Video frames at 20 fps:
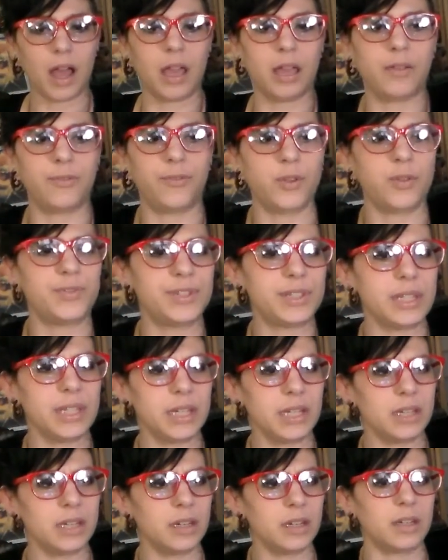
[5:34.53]
If you've
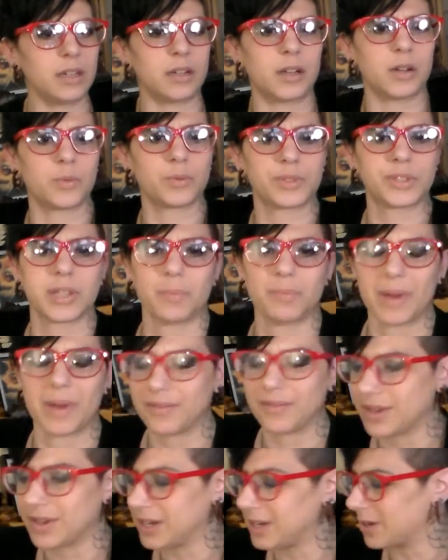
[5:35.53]
seen, you know, some of
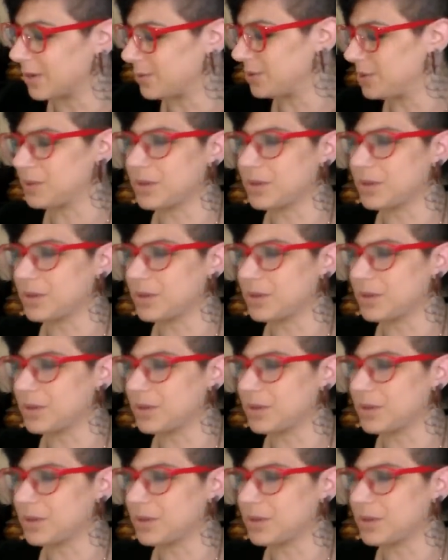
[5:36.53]
my videos,